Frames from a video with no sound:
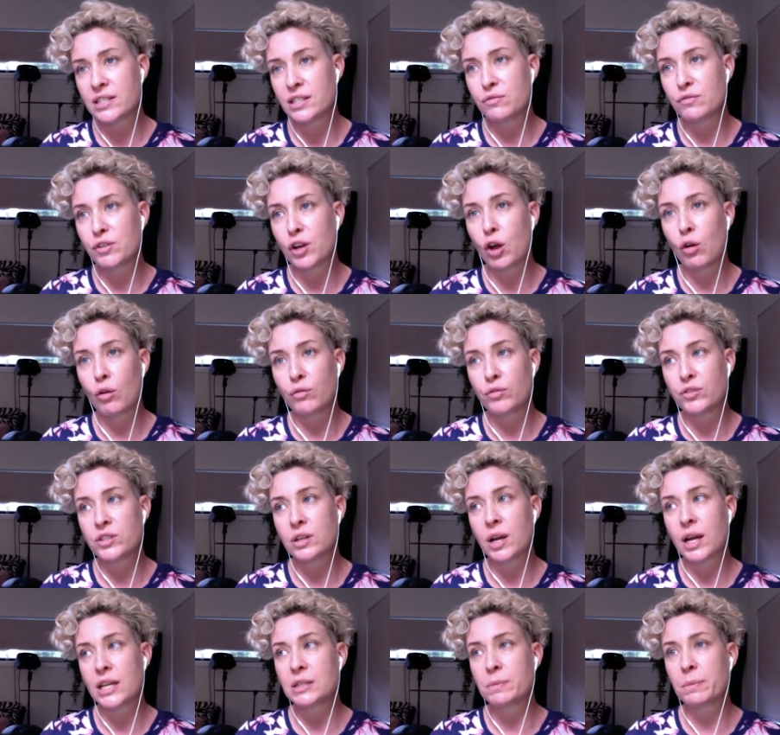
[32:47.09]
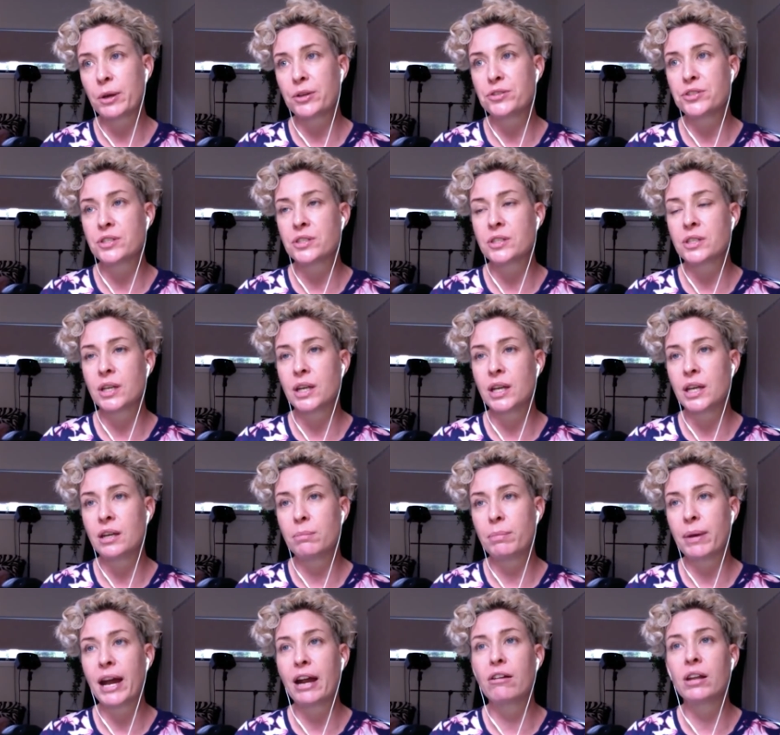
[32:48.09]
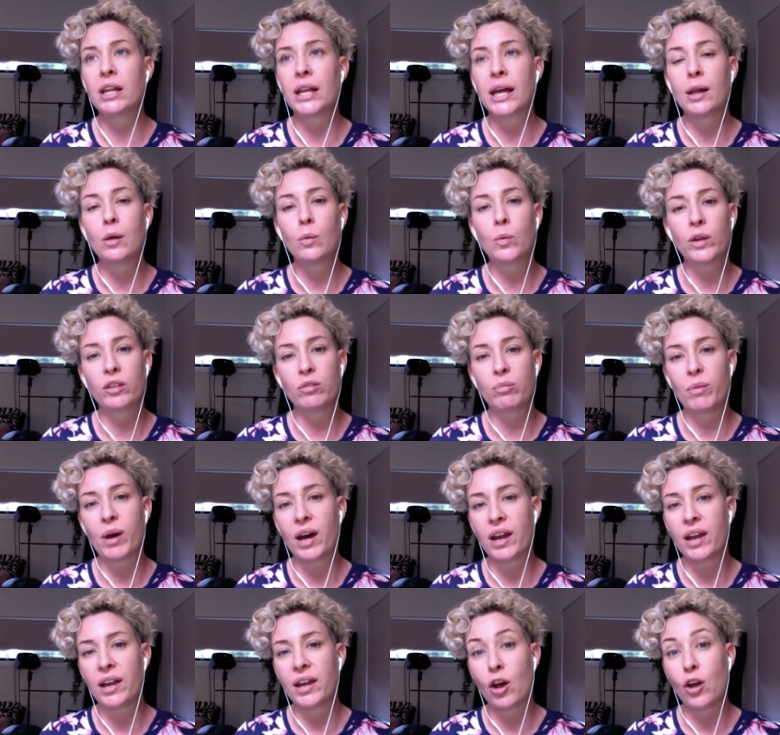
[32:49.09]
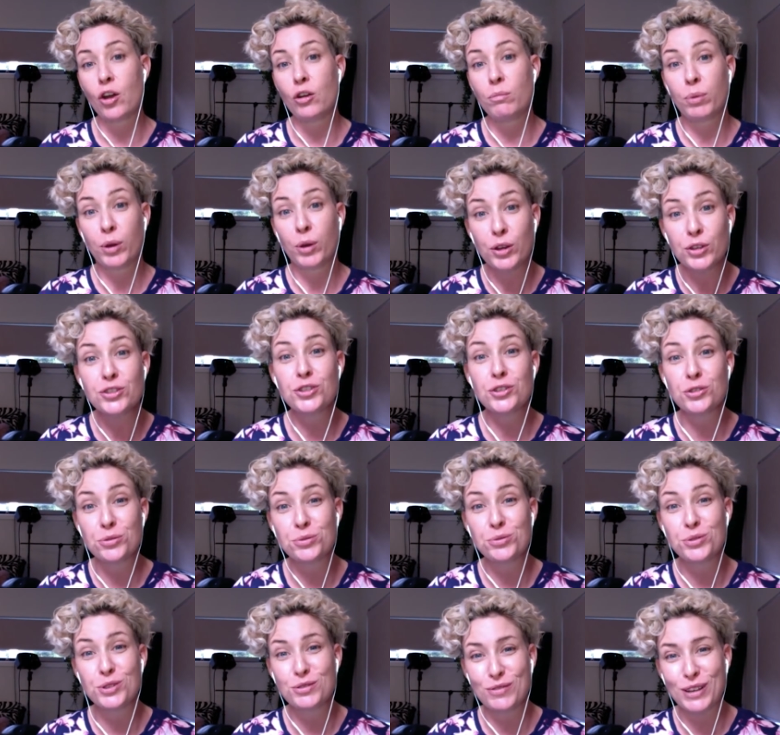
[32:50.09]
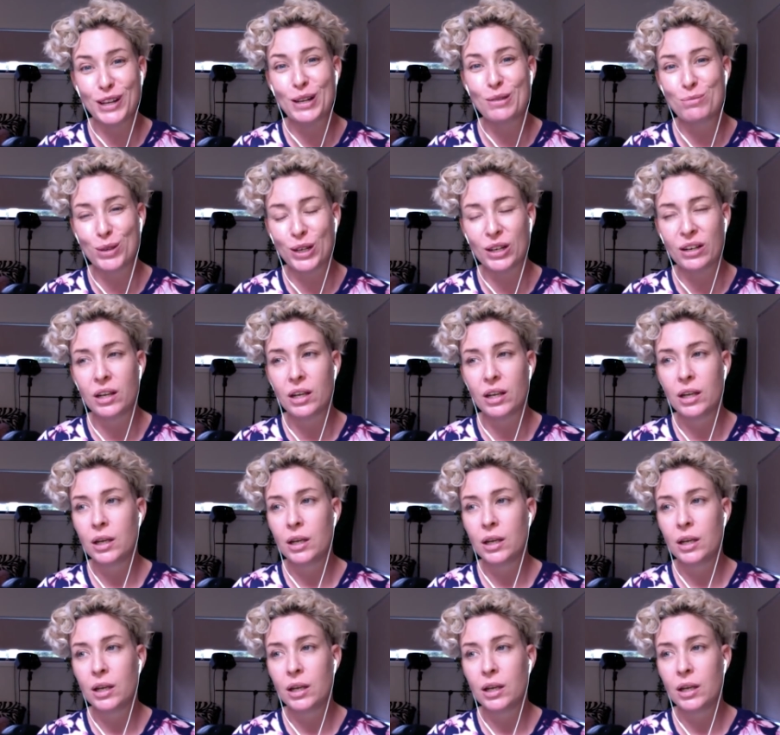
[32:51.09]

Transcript: has evolved, I suppose, in parallel with my own personal development.